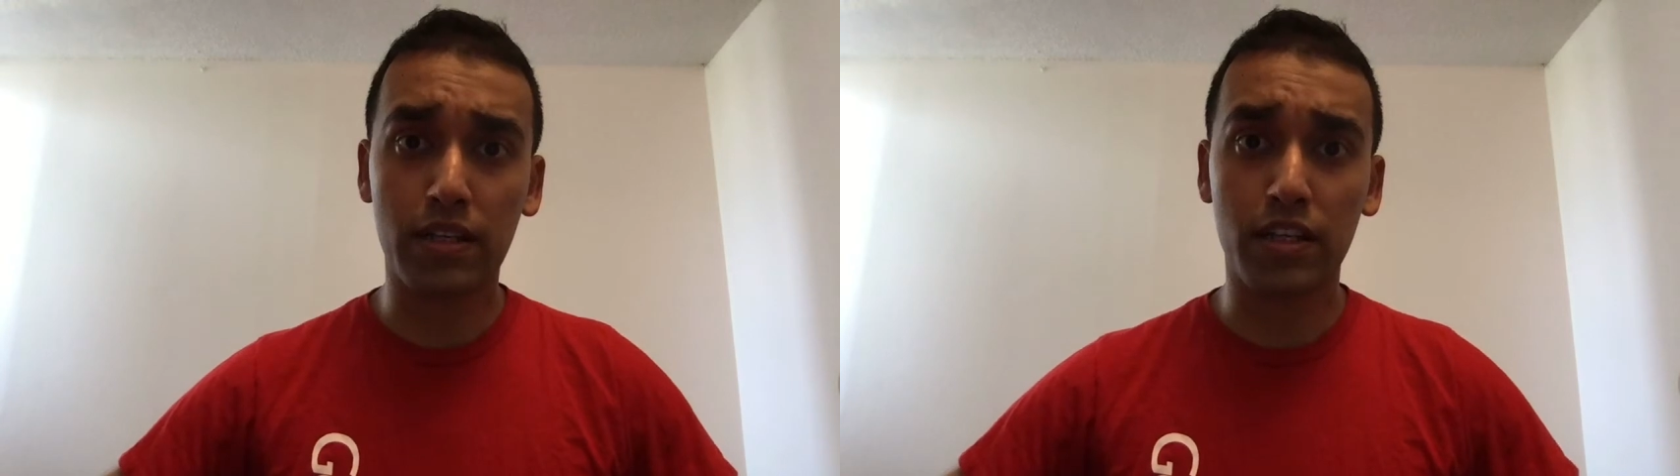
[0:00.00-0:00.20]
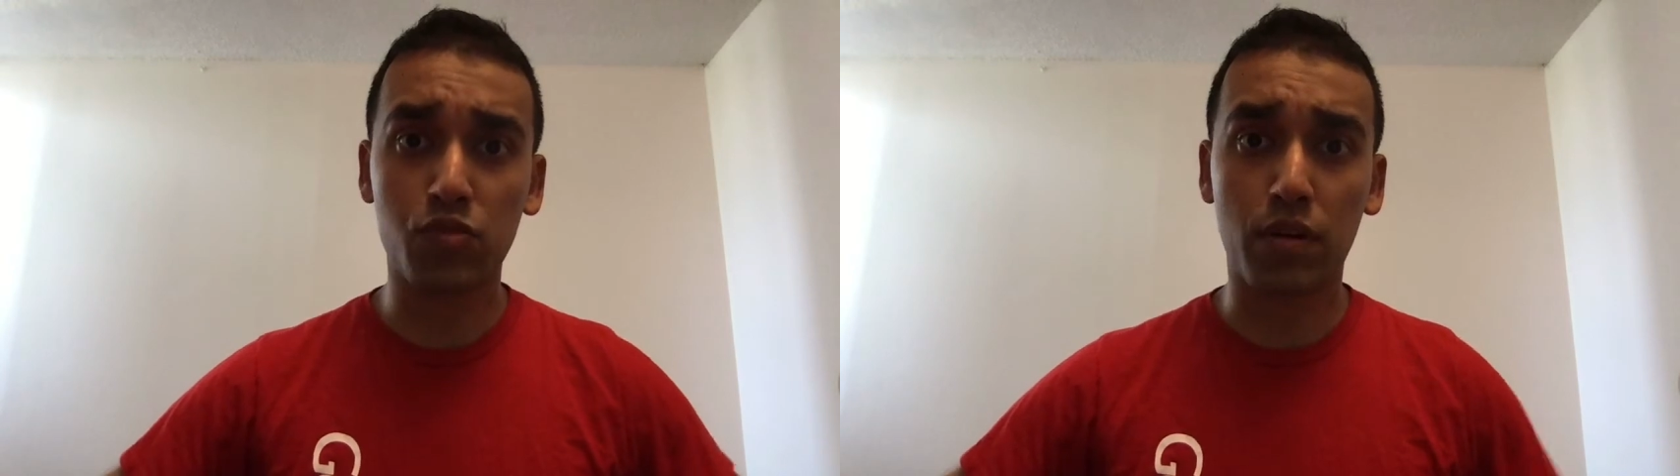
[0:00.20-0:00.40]

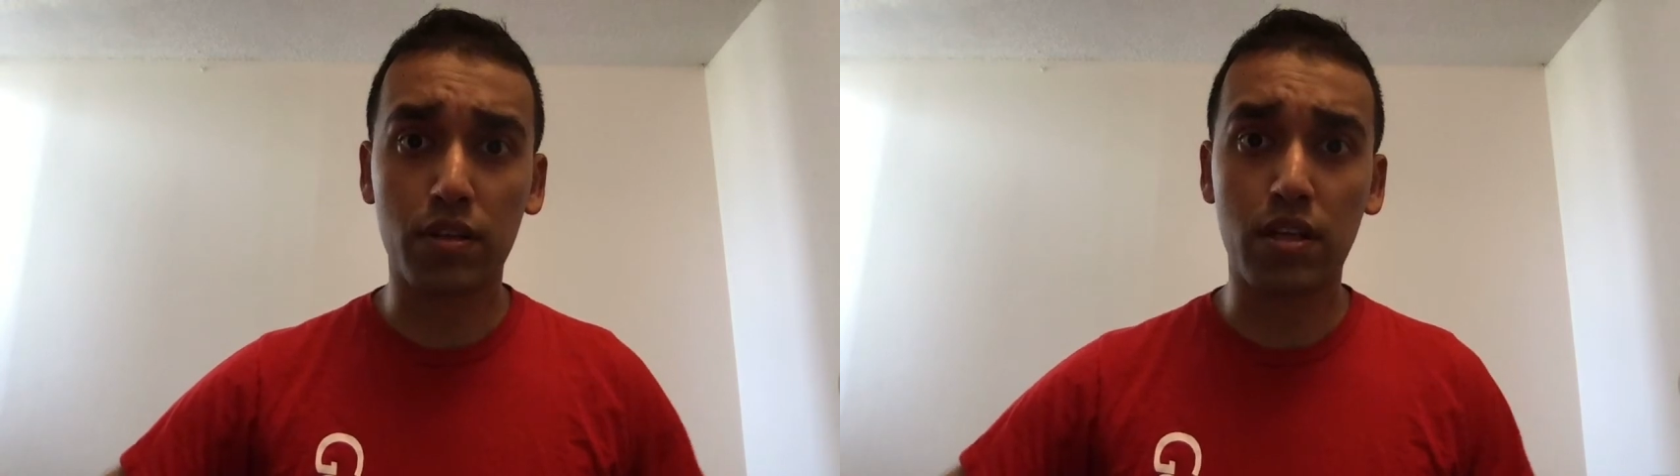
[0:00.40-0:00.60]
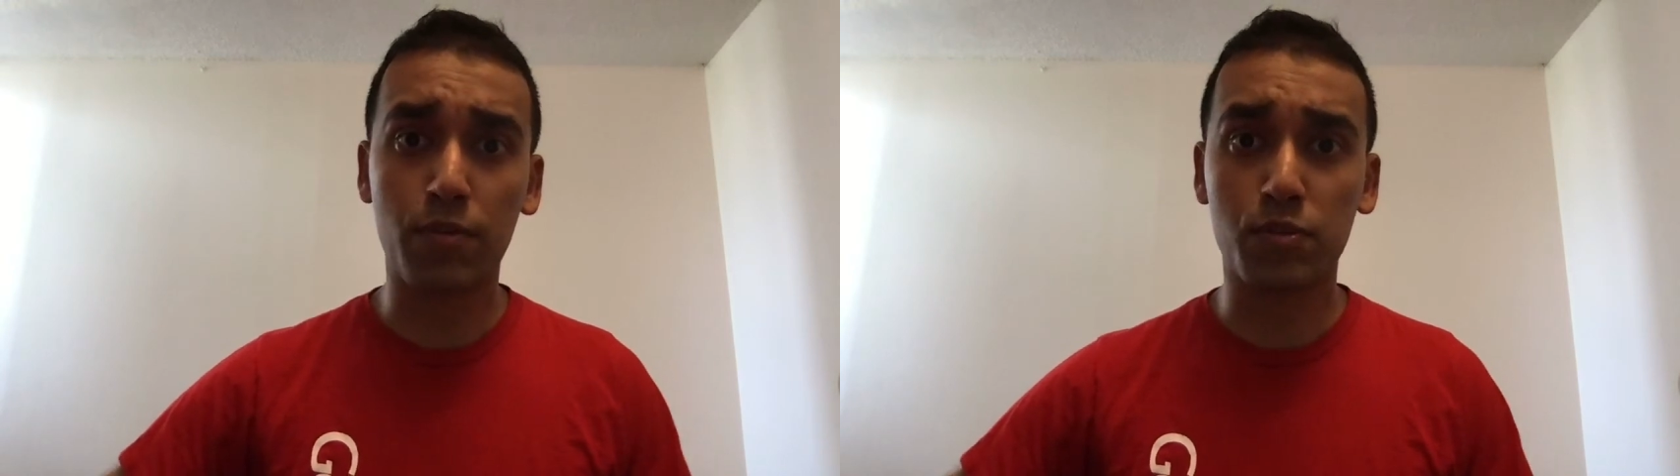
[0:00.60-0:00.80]
He's one of the
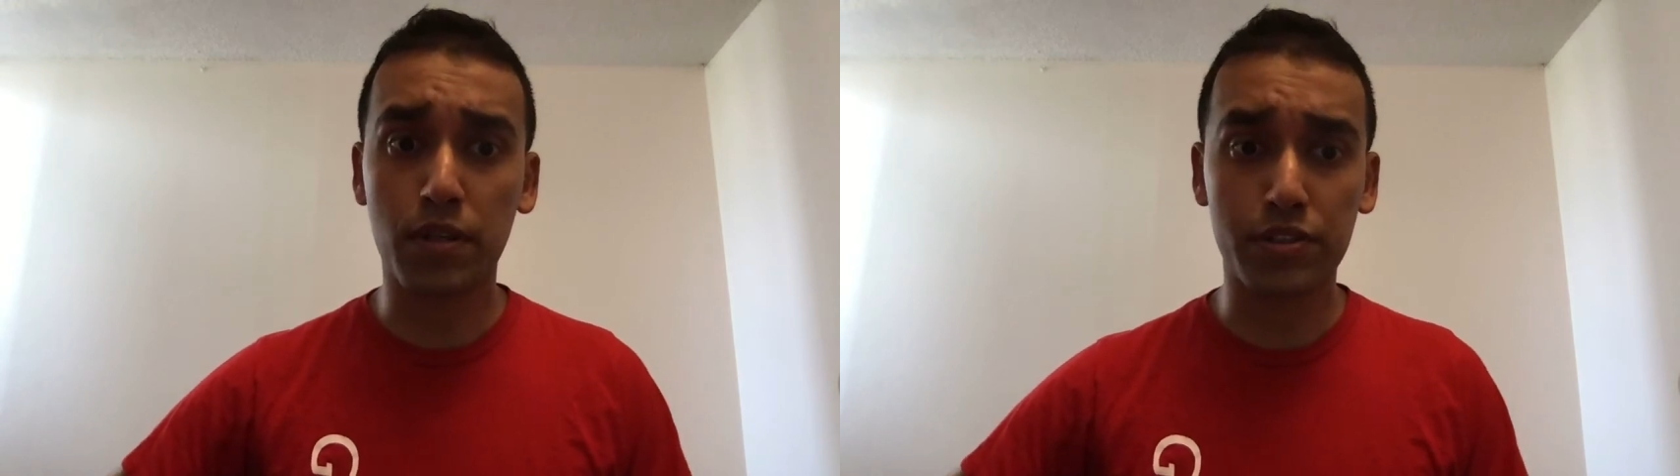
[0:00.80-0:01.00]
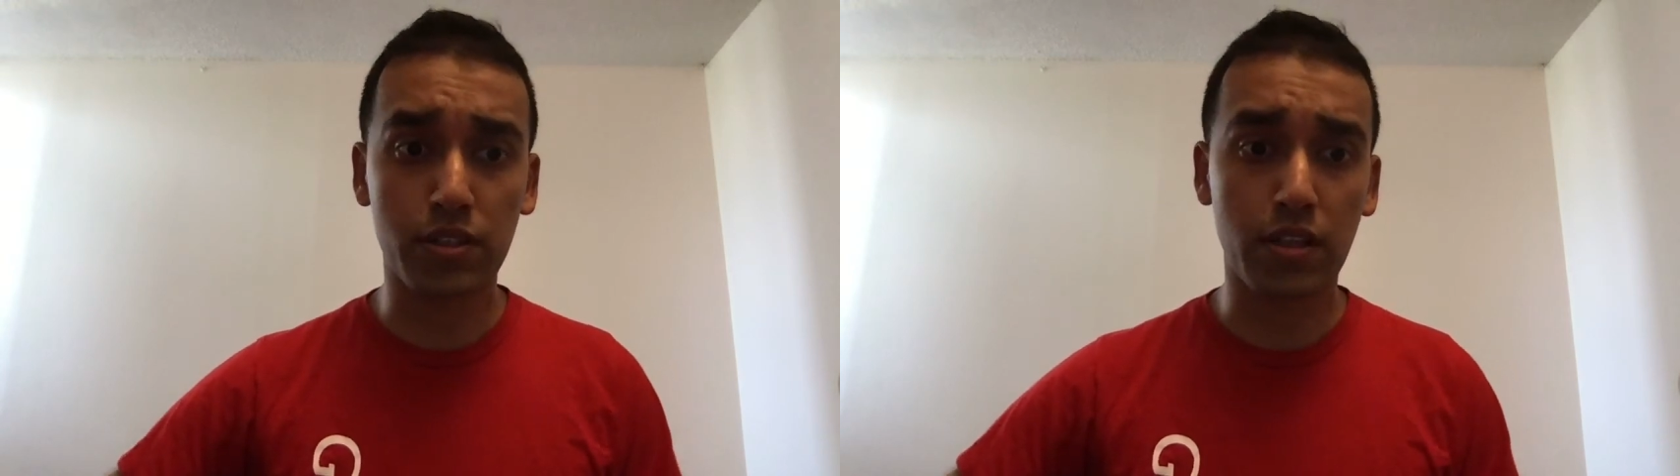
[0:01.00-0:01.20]
dumbest
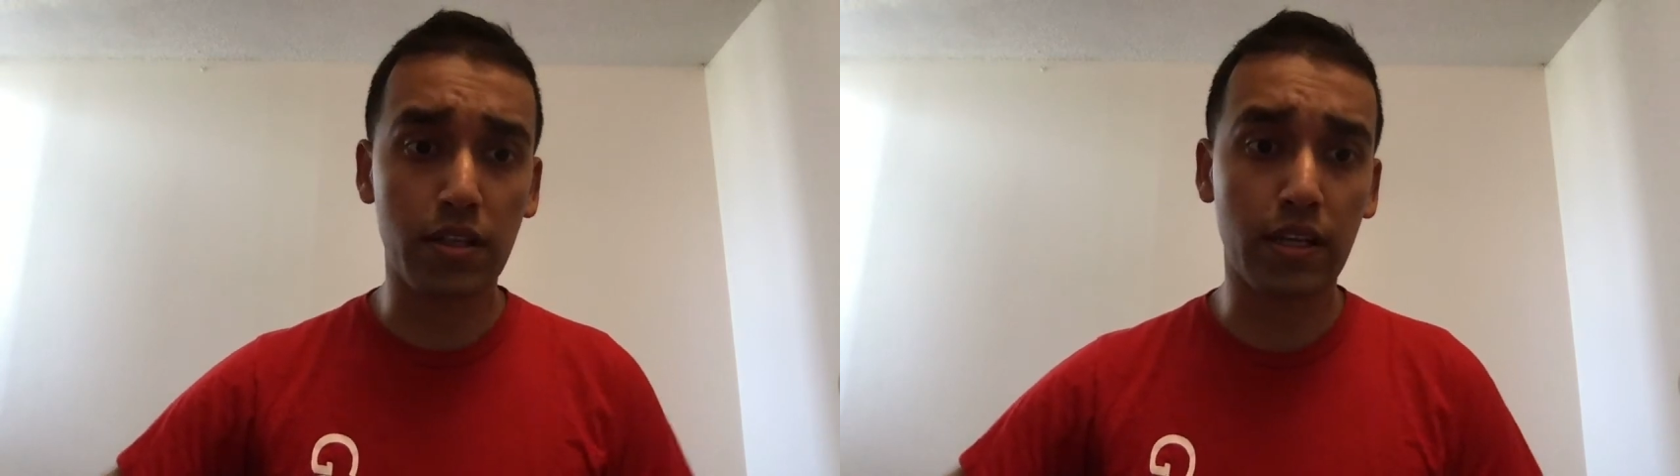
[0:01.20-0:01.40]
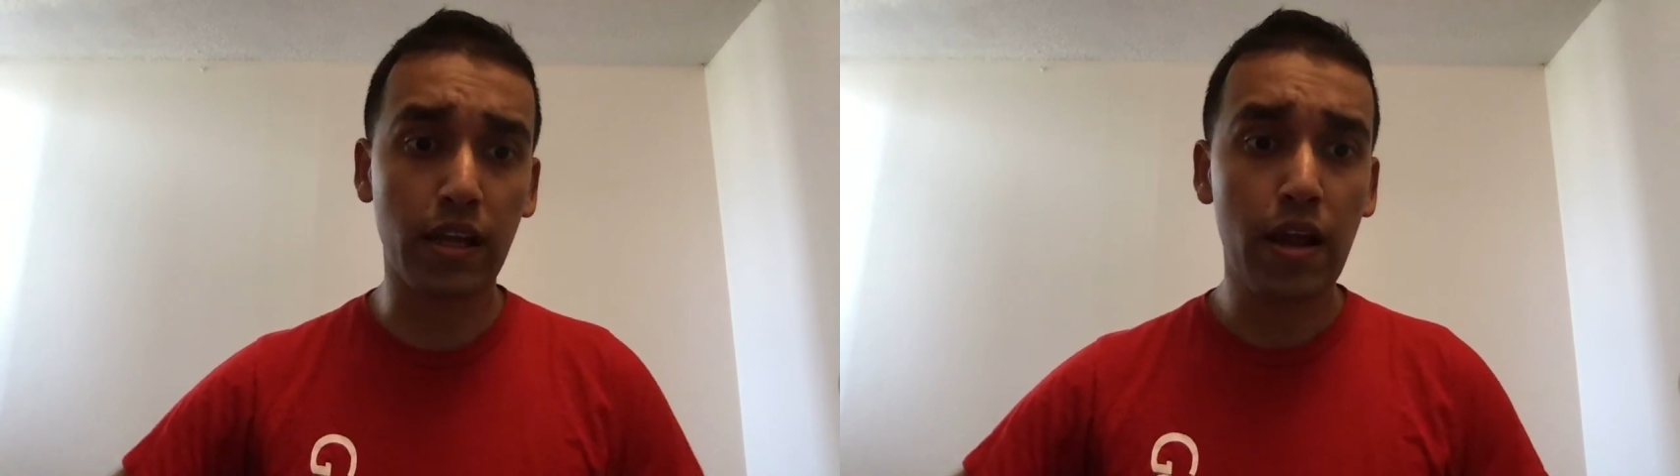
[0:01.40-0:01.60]
players in the
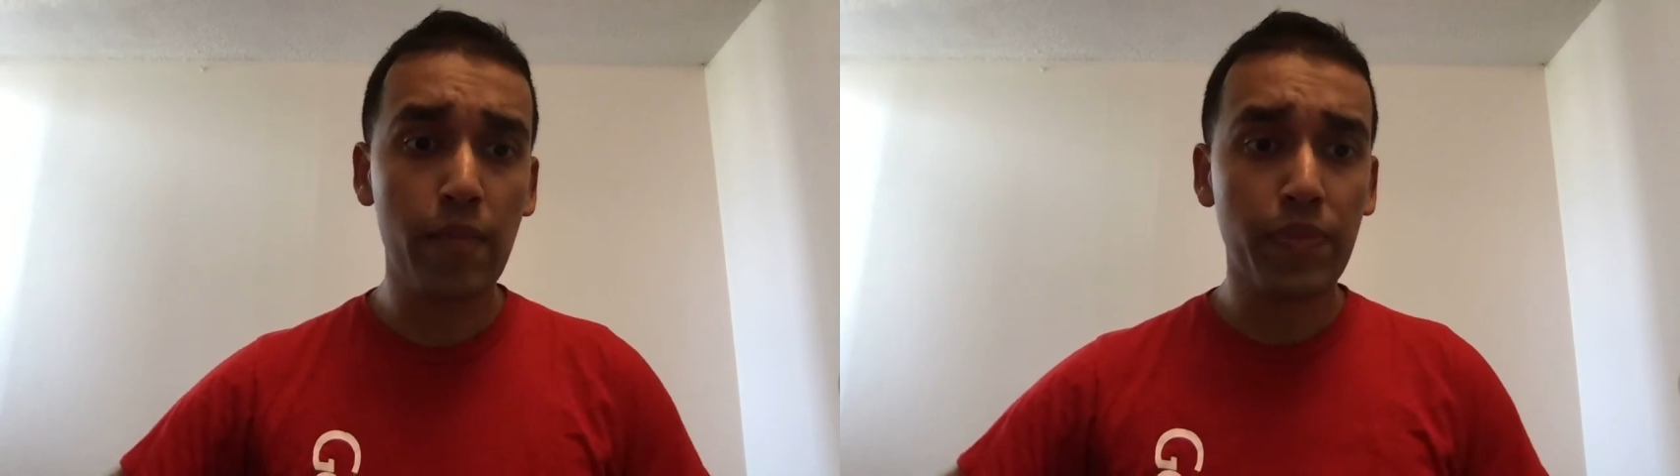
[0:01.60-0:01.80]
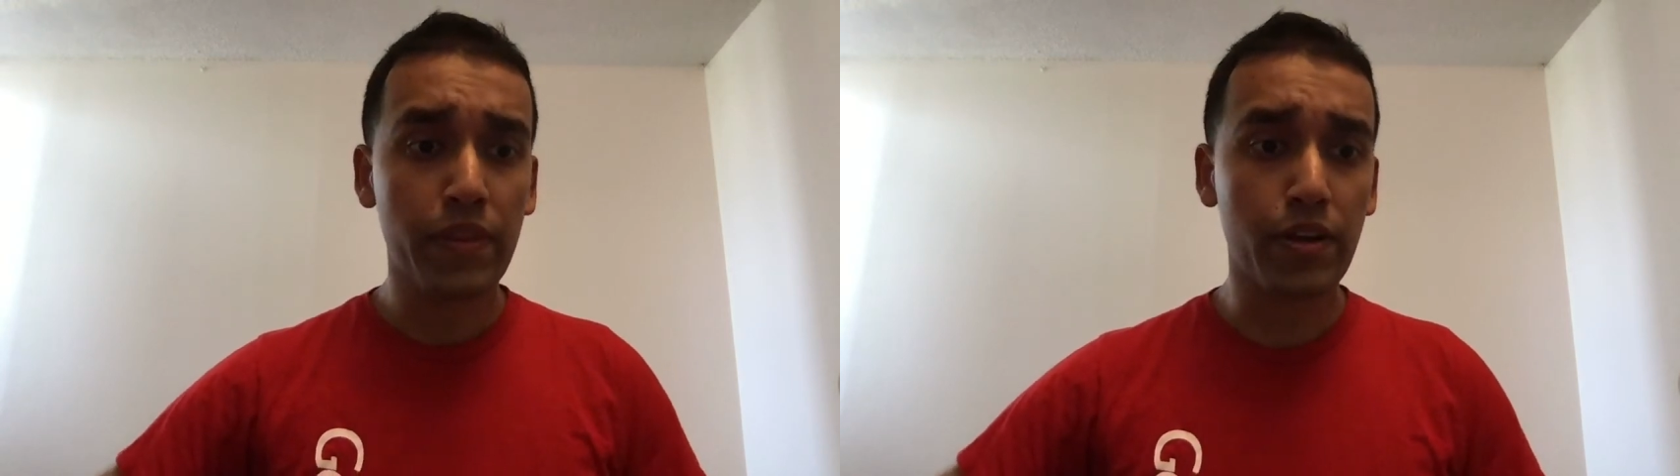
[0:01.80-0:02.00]
league.